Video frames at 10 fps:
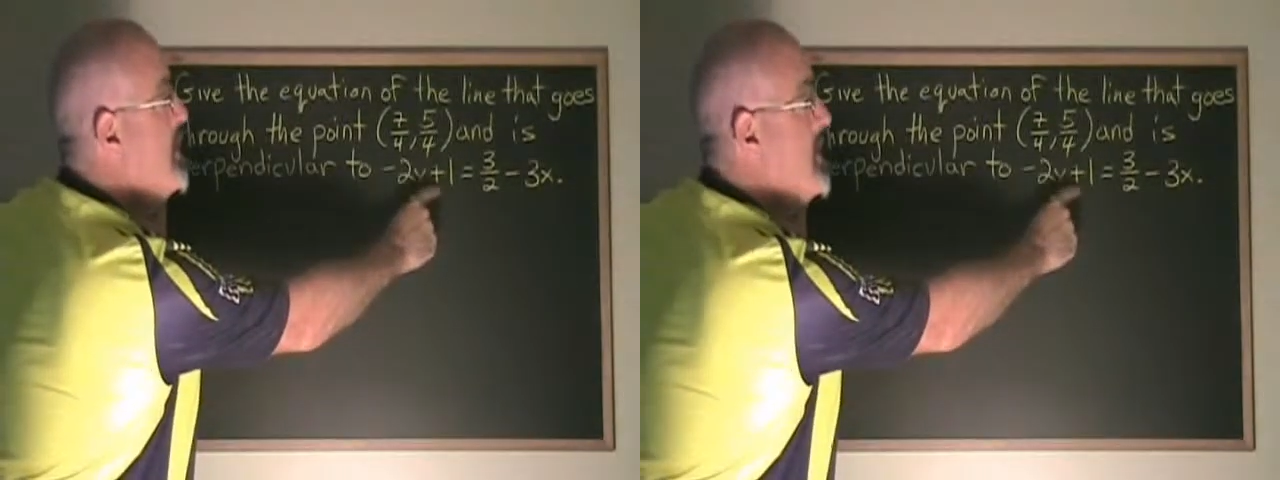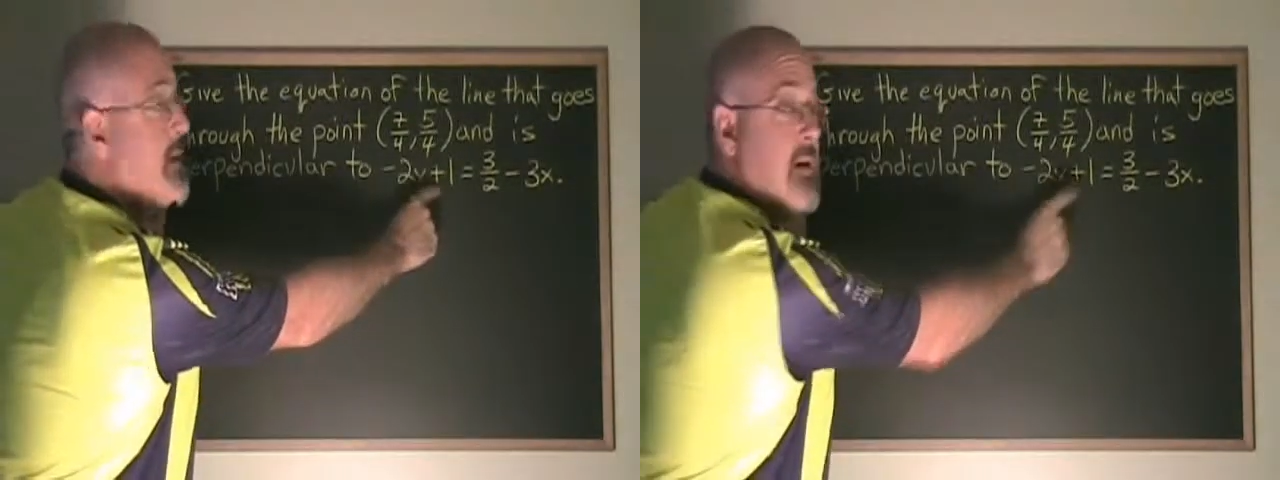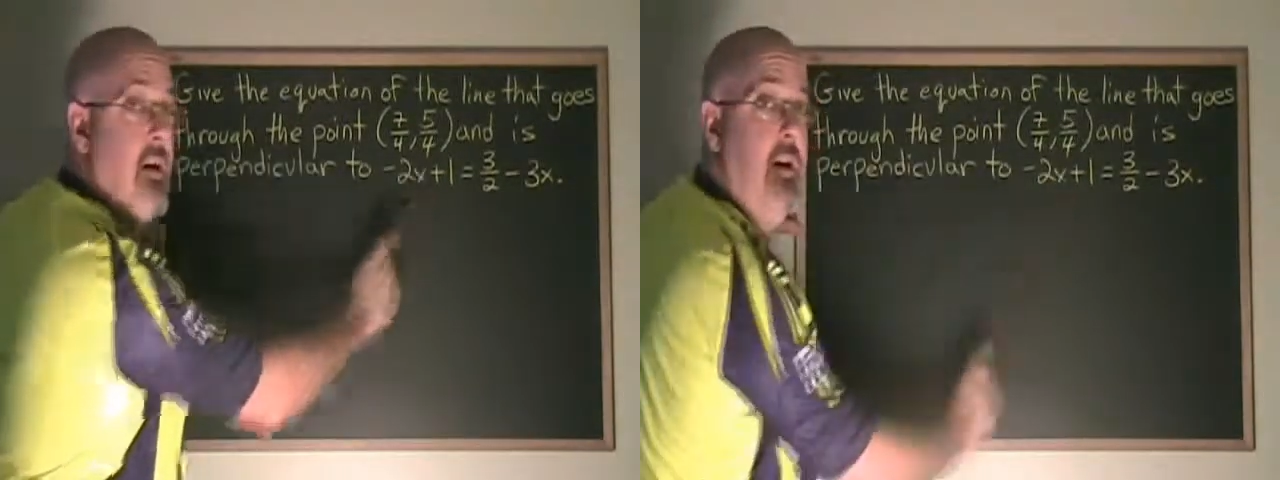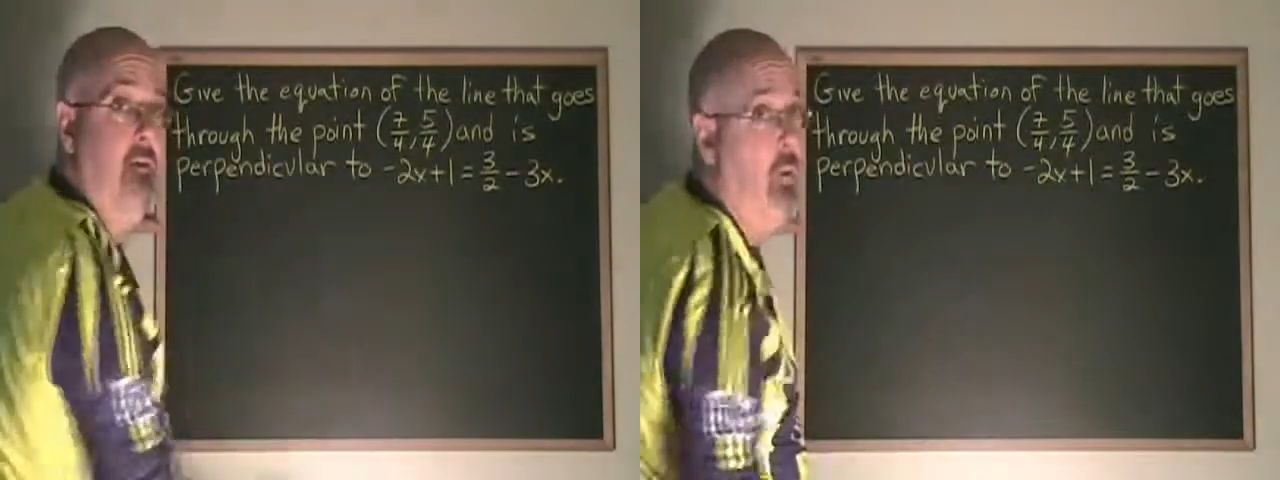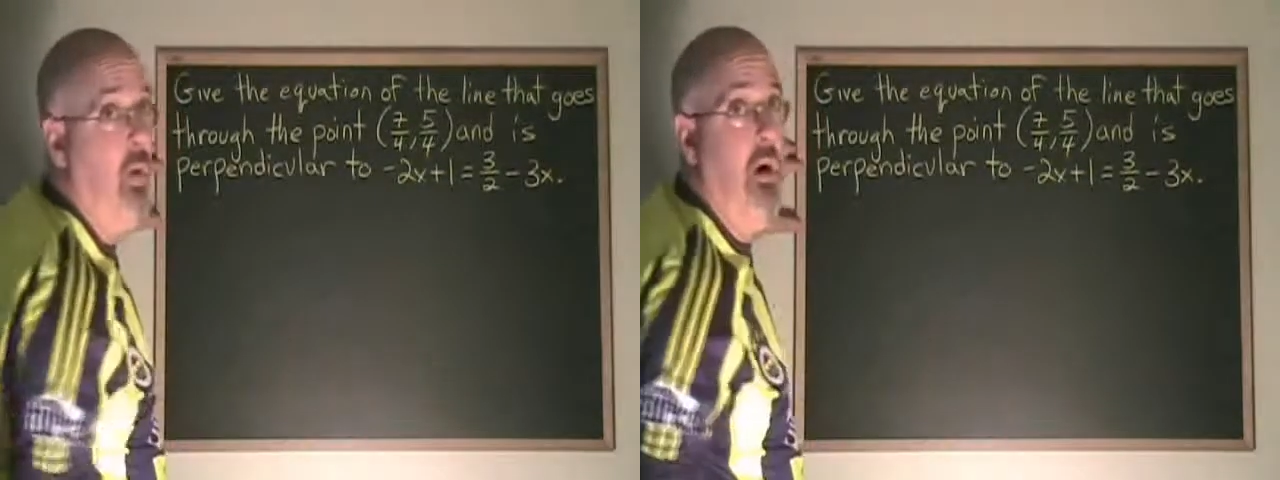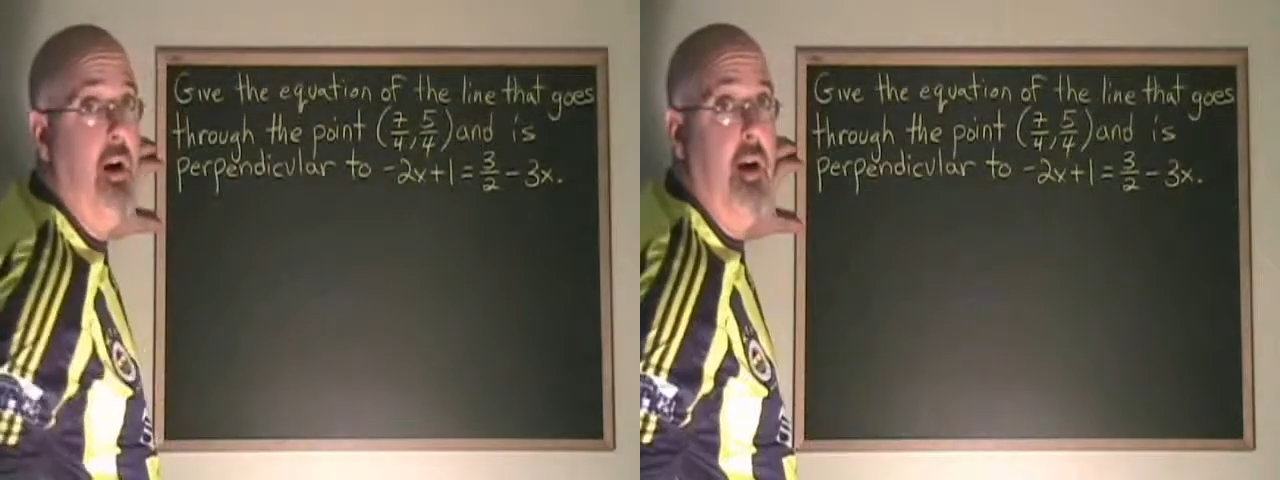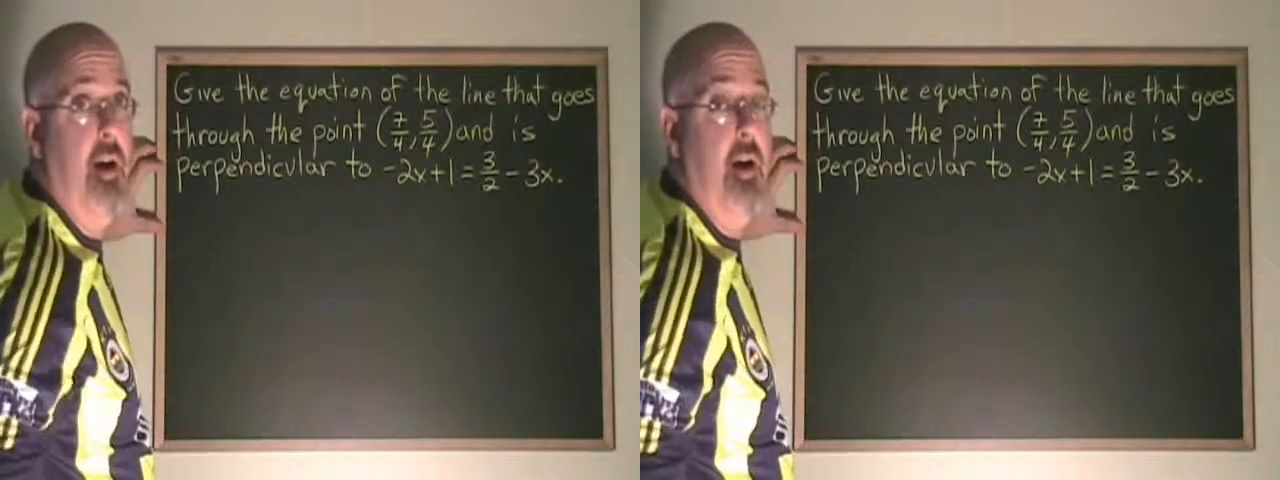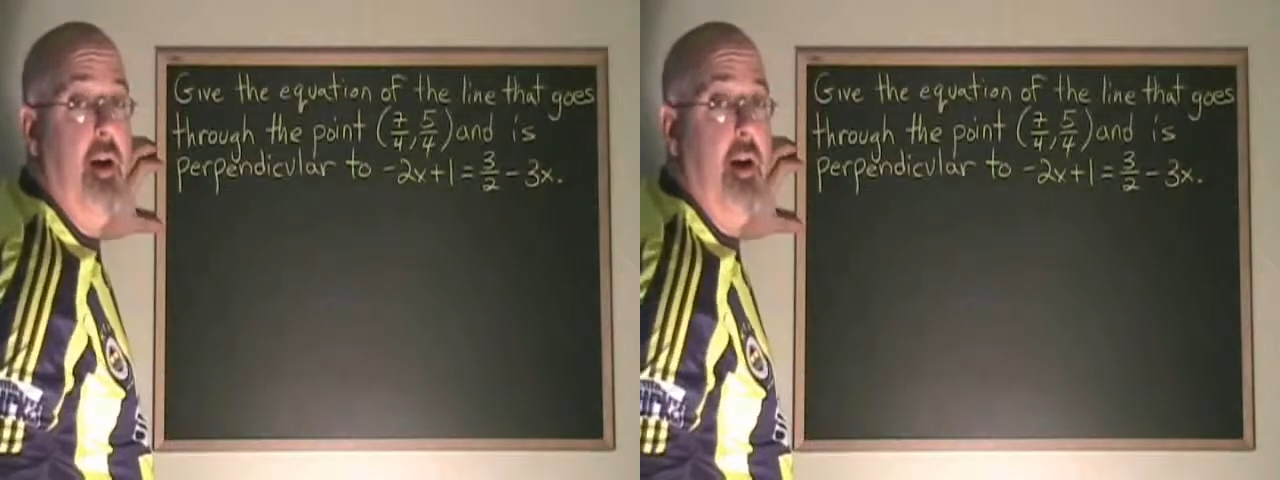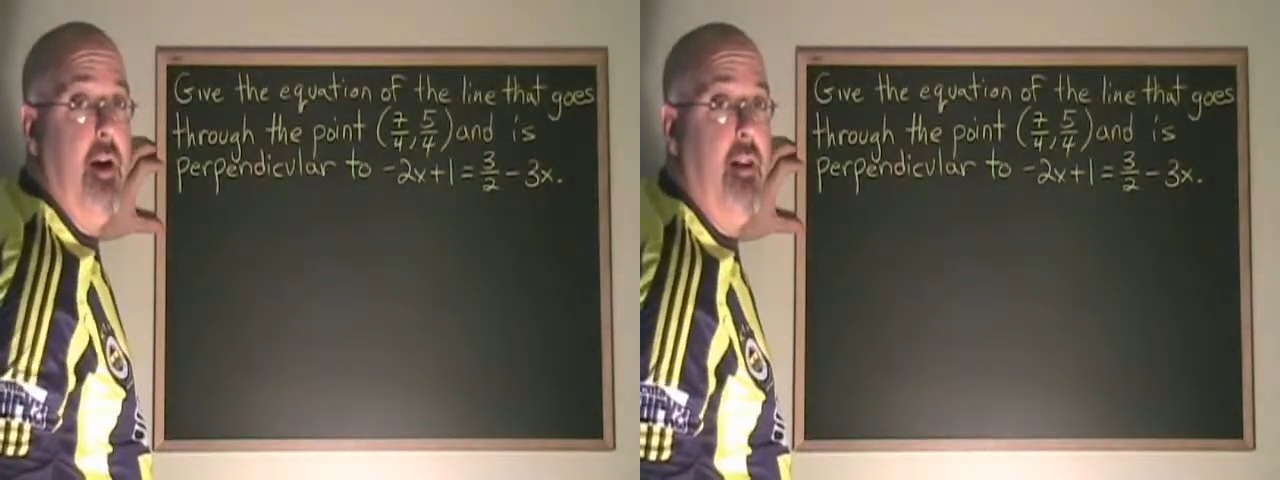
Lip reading: does not have a y, and